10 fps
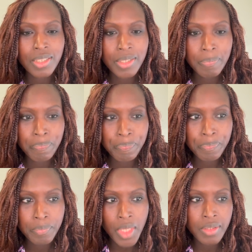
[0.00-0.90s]

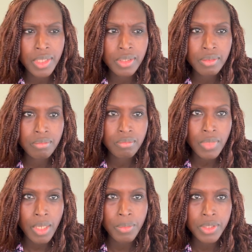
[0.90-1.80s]
And
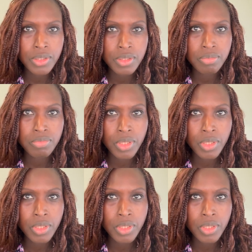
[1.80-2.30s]
then I was